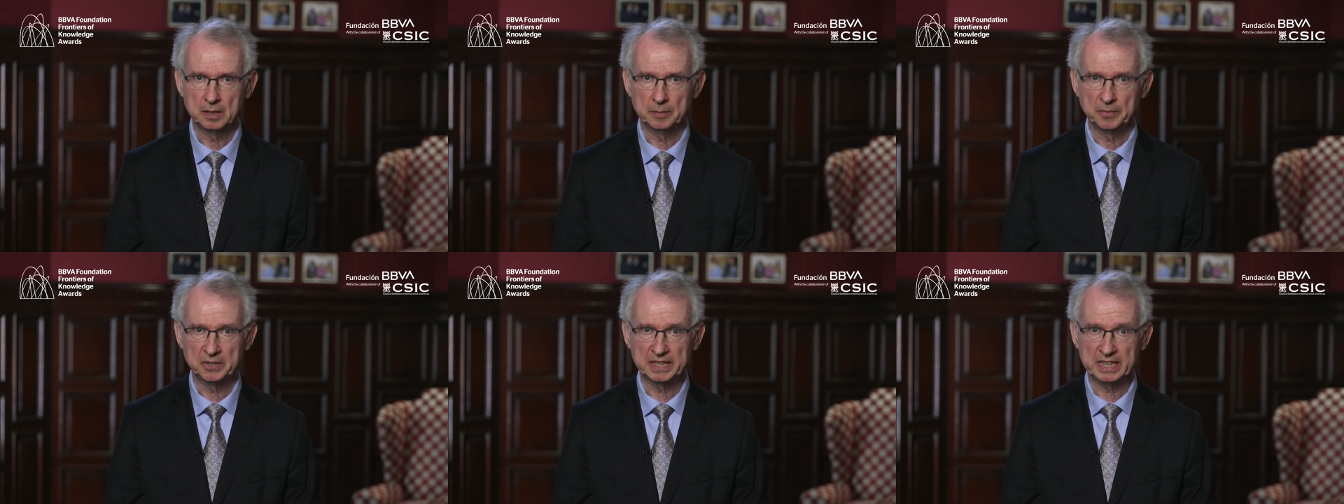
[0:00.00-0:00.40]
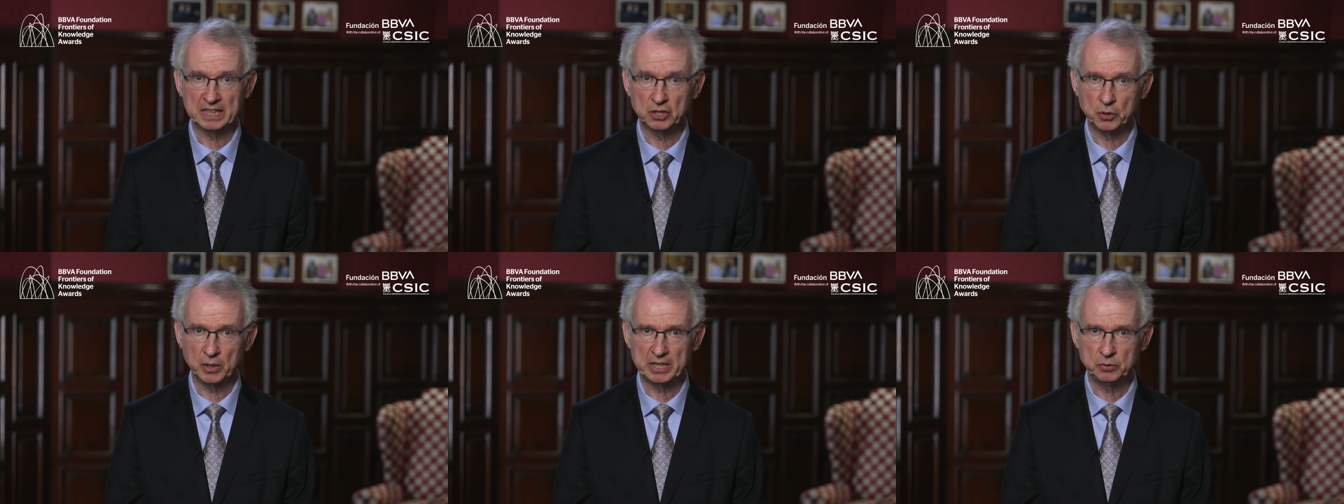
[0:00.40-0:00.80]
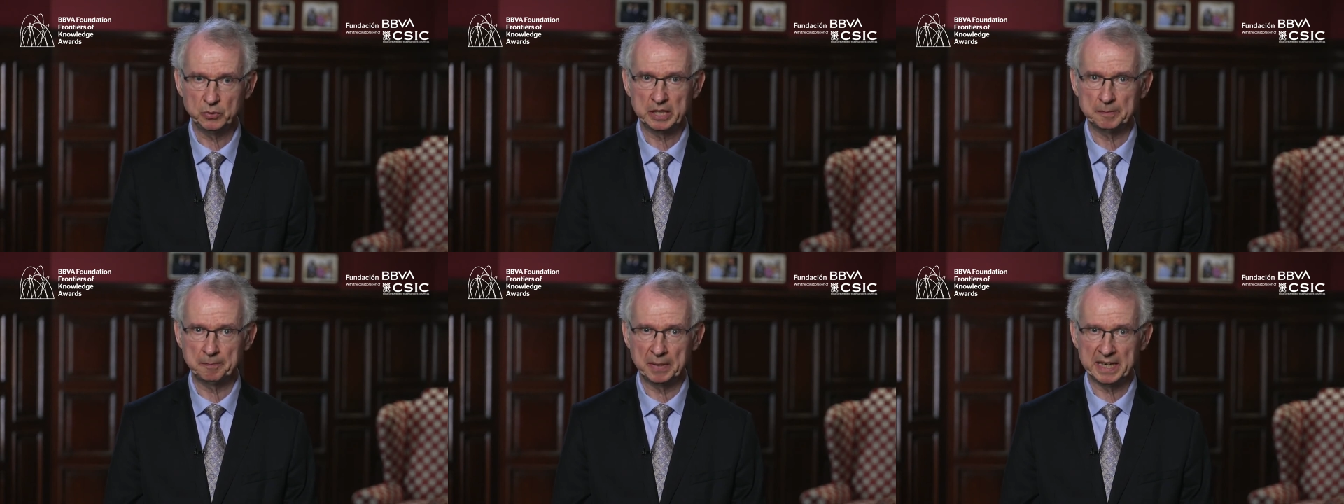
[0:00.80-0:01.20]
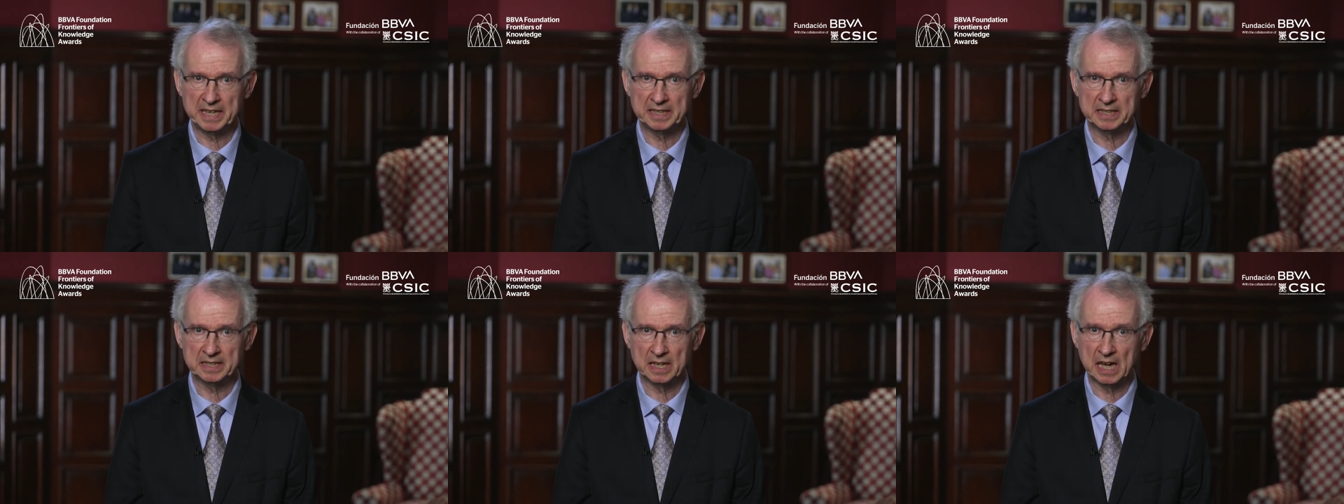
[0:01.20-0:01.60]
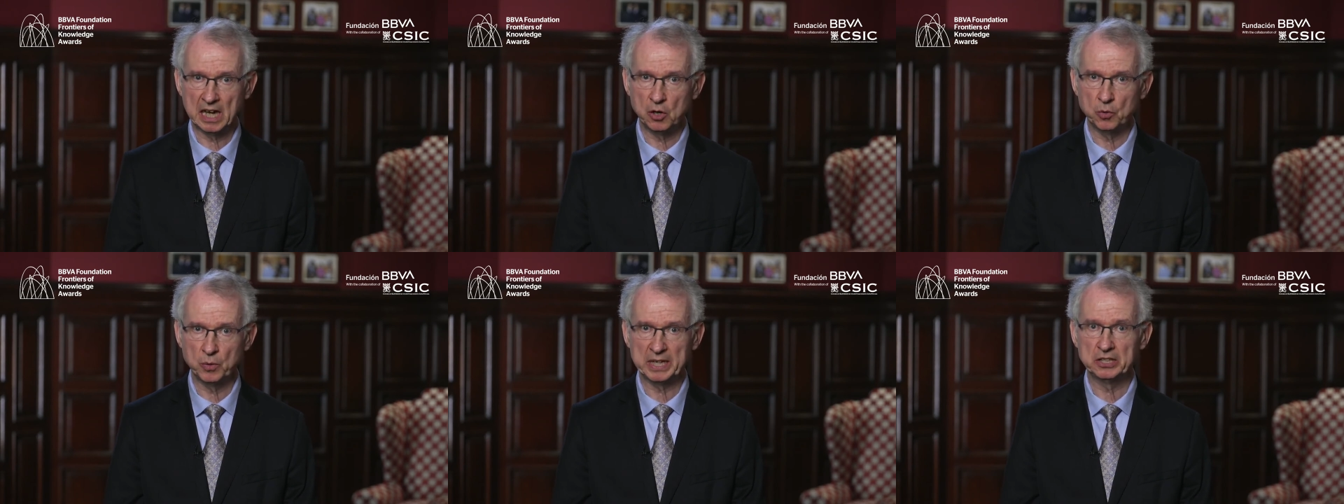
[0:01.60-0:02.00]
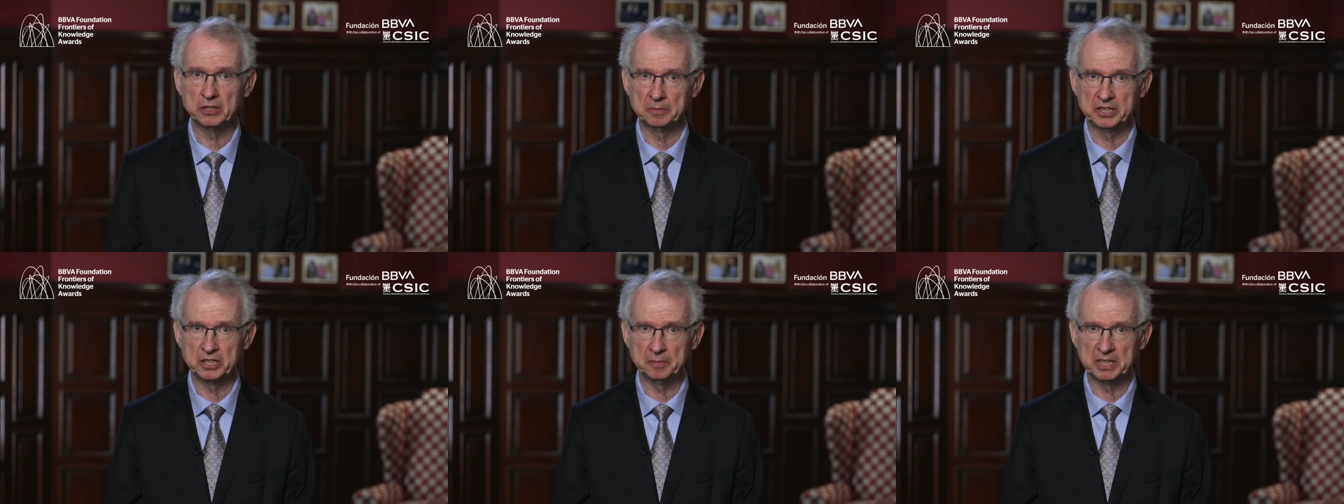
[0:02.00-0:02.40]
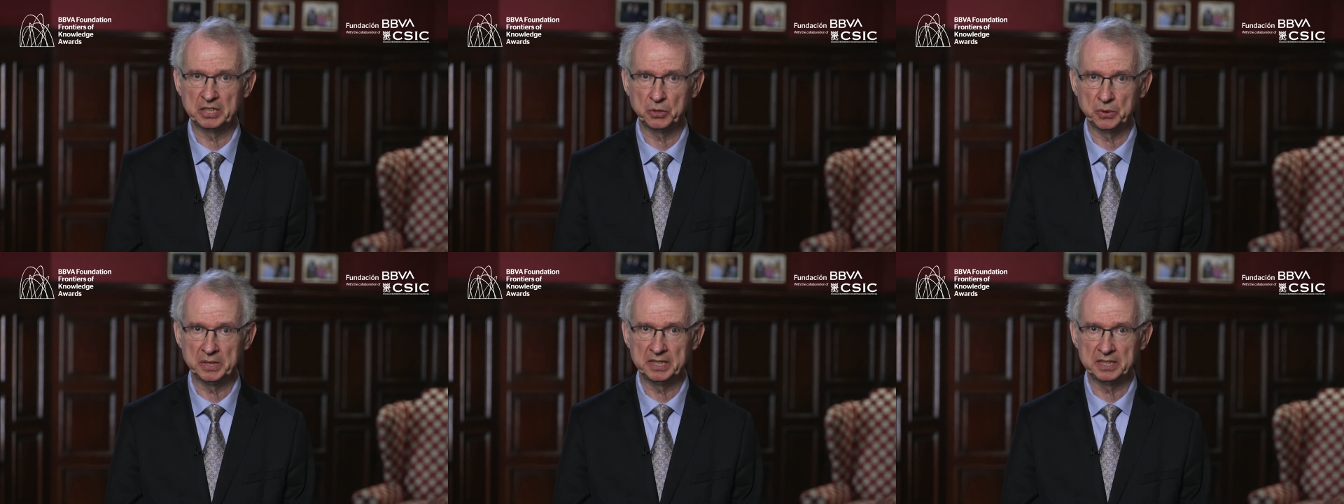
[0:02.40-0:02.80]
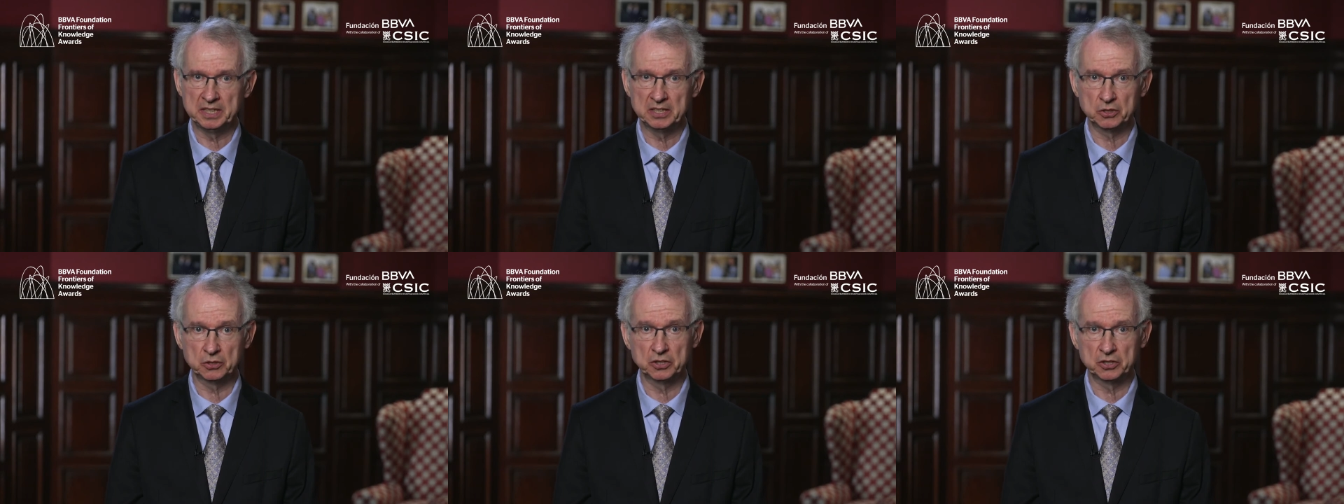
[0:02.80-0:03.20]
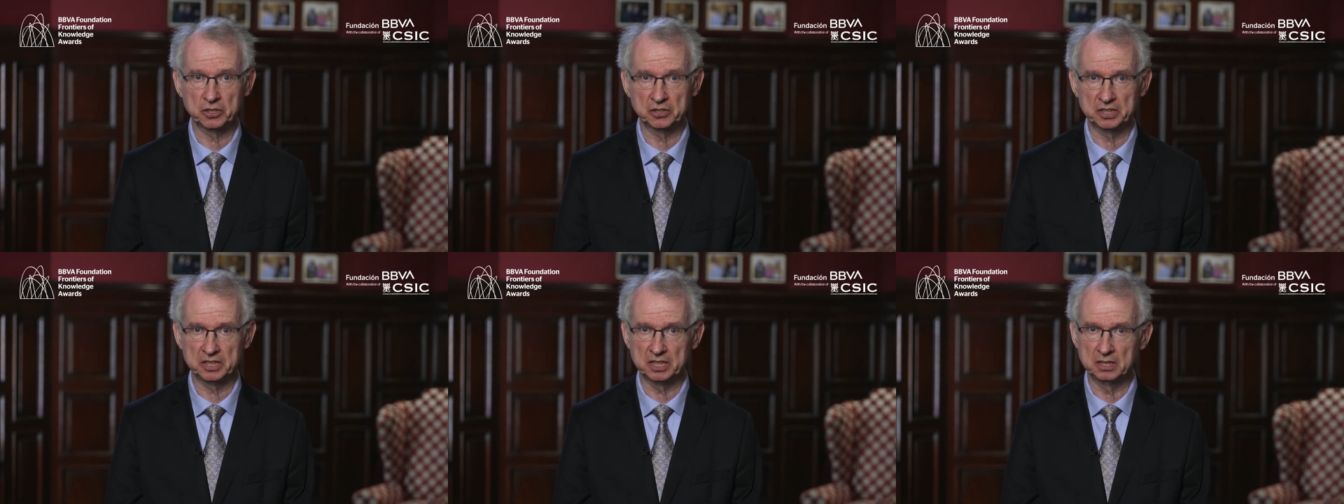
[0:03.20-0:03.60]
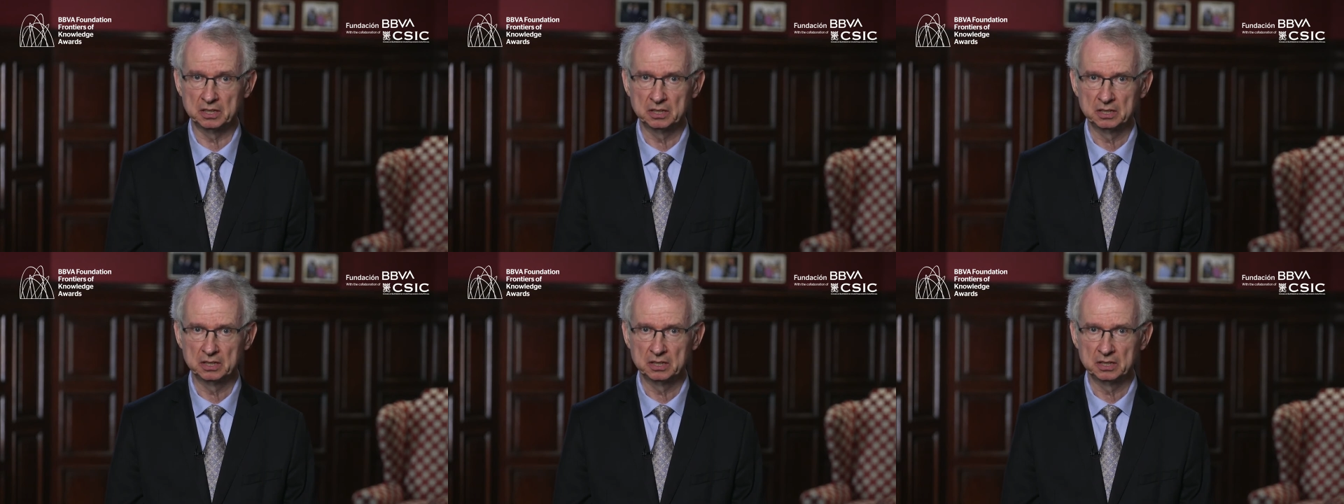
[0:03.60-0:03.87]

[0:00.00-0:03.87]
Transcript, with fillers: but I can try to explain how random geometry is constructed.